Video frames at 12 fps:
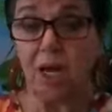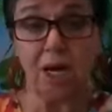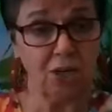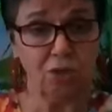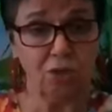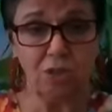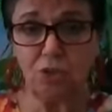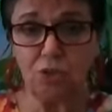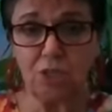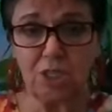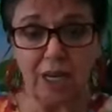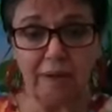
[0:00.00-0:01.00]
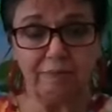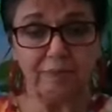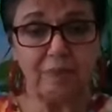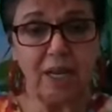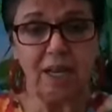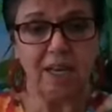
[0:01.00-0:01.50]
I also
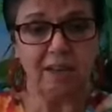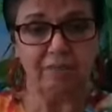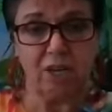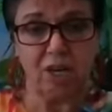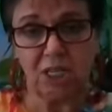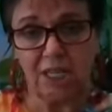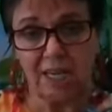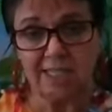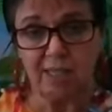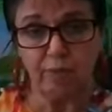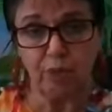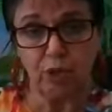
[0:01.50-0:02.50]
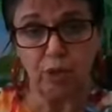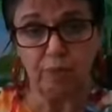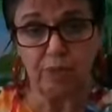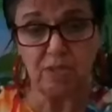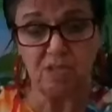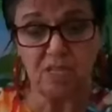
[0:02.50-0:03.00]
say, if God has a
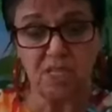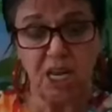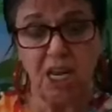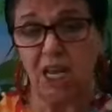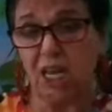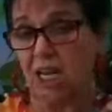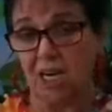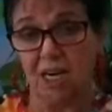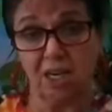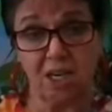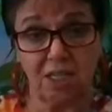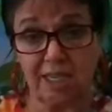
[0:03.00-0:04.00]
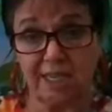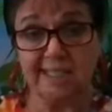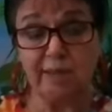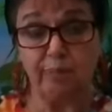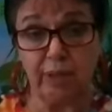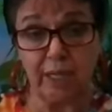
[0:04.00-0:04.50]
purpose, and God has
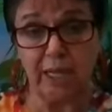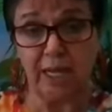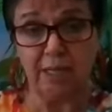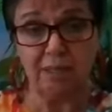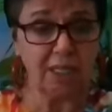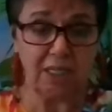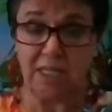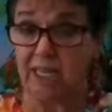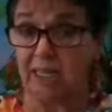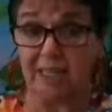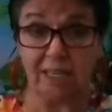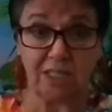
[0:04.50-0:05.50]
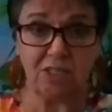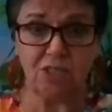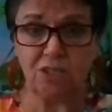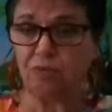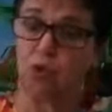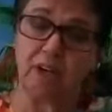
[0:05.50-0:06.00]
a plan, and he
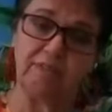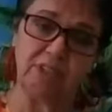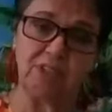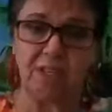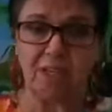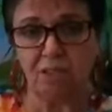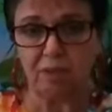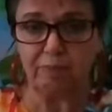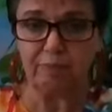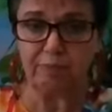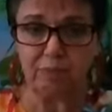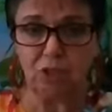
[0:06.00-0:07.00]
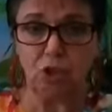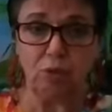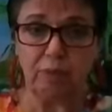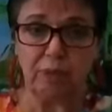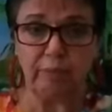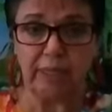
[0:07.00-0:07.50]
does for every single
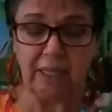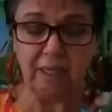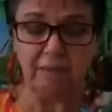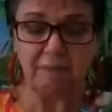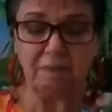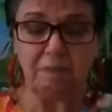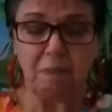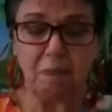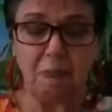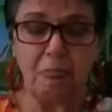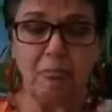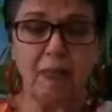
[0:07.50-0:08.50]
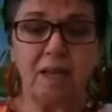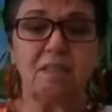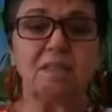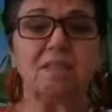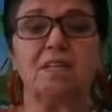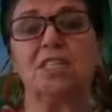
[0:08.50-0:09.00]
human being,
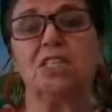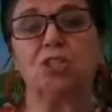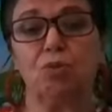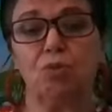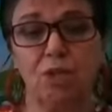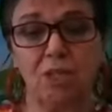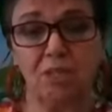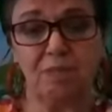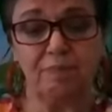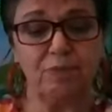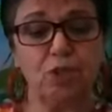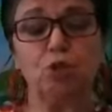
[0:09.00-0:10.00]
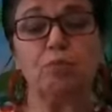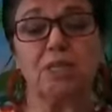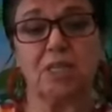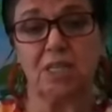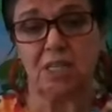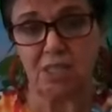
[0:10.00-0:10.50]
you know what?
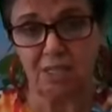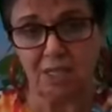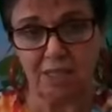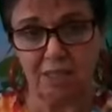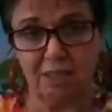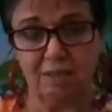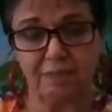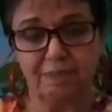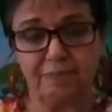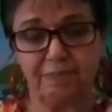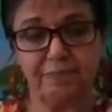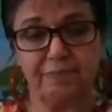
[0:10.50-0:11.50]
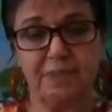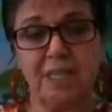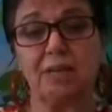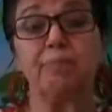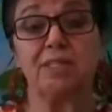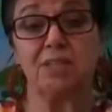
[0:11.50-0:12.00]
Nobody can stand
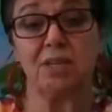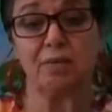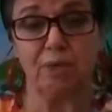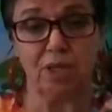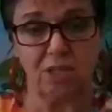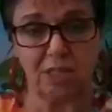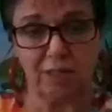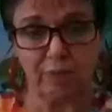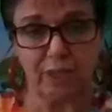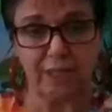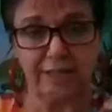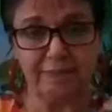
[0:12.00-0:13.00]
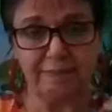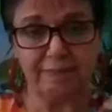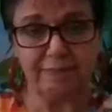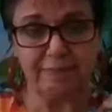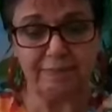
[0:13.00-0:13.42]
and mess up God's plan.